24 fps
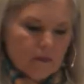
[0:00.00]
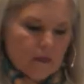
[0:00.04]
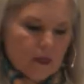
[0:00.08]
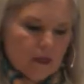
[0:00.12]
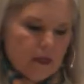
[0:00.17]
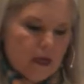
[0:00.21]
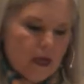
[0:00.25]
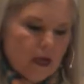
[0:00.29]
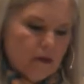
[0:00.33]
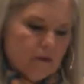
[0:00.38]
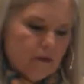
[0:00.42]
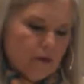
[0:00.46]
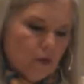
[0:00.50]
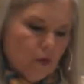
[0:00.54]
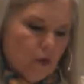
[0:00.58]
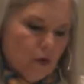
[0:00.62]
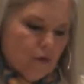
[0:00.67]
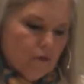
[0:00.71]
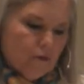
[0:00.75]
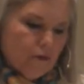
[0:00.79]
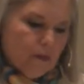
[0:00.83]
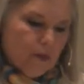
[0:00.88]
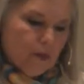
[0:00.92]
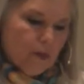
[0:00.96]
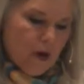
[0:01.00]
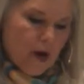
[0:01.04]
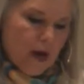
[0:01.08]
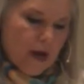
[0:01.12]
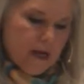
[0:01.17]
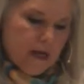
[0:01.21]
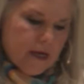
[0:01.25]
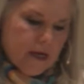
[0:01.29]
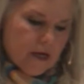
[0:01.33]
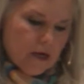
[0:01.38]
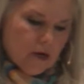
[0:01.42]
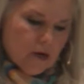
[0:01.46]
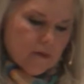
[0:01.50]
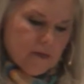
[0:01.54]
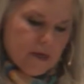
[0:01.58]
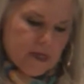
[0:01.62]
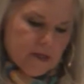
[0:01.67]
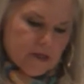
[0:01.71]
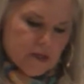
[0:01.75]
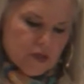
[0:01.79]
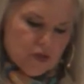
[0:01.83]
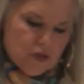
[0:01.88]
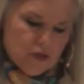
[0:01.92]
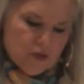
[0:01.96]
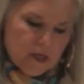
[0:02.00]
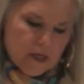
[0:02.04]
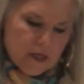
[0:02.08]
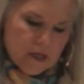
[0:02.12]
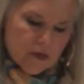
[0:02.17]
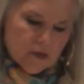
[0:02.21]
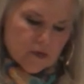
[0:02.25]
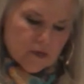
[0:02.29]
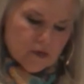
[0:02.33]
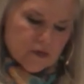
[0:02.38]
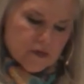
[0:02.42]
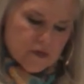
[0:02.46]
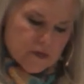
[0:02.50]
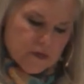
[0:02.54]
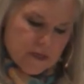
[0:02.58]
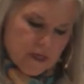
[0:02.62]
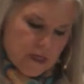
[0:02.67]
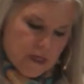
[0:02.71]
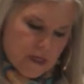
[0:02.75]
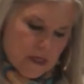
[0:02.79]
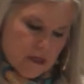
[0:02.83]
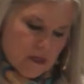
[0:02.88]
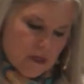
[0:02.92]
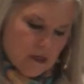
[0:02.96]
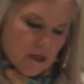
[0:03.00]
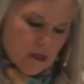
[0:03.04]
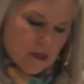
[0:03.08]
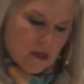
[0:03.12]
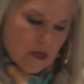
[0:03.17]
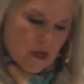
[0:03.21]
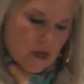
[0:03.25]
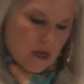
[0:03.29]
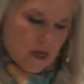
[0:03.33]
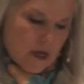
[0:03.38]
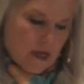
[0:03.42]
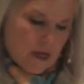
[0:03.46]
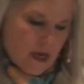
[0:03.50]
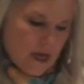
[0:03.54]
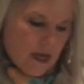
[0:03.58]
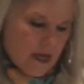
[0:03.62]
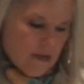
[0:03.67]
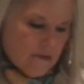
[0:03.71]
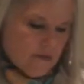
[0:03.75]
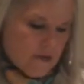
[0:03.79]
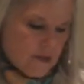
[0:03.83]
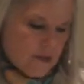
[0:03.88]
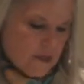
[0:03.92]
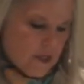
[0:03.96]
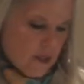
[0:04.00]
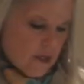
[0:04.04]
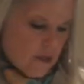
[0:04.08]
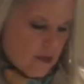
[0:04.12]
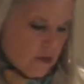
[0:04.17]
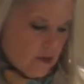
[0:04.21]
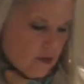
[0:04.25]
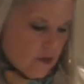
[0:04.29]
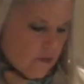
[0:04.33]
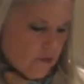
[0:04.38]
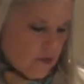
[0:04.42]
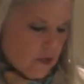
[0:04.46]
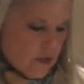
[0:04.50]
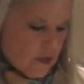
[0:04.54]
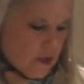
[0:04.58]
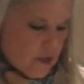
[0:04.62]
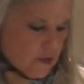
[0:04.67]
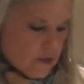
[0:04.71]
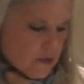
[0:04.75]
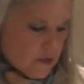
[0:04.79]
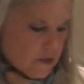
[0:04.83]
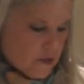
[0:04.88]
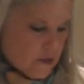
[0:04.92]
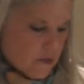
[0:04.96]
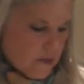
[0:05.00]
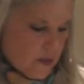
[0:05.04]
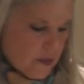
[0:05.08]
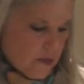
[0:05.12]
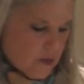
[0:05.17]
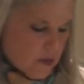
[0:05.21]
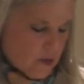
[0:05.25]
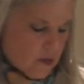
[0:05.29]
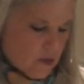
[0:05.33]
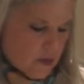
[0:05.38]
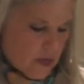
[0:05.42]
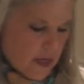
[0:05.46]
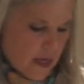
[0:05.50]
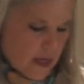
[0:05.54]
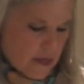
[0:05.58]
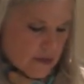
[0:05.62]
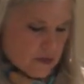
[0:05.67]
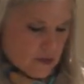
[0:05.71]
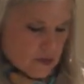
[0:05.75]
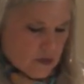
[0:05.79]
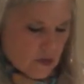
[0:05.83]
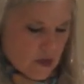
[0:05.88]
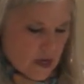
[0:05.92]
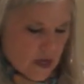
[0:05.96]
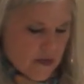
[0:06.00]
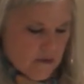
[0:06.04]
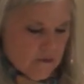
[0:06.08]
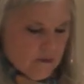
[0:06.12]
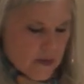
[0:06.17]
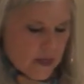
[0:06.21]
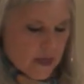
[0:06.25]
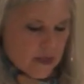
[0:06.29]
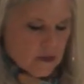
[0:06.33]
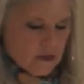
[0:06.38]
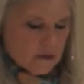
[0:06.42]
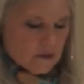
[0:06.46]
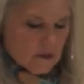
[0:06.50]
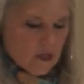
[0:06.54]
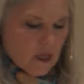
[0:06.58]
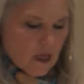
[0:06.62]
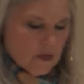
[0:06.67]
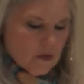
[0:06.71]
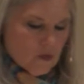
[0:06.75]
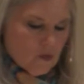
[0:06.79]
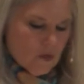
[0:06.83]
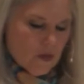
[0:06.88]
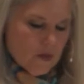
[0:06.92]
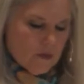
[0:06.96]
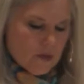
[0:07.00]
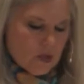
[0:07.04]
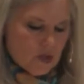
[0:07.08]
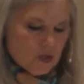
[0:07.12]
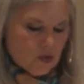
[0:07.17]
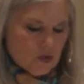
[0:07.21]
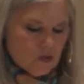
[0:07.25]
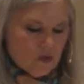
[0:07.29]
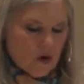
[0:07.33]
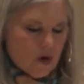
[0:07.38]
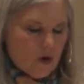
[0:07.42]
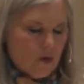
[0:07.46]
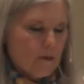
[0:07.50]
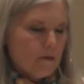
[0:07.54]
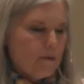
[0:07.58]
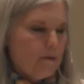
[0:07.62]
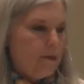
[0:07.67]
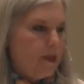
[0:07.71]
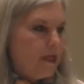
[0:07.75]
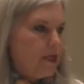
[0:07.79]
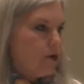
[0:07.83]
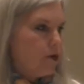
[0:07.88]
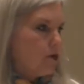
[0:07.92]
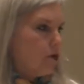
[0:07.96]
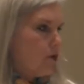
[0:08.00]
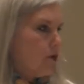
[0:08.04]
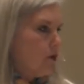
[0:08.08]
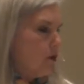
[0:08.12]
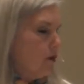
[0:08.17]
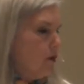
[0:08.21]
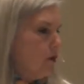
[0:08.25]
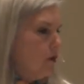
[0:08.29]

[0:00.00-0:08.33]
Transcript: Now, the word for pray here means to intercede. And I have to tell you, over the years as a biblical counselor, I have met a lot of women who are bitter.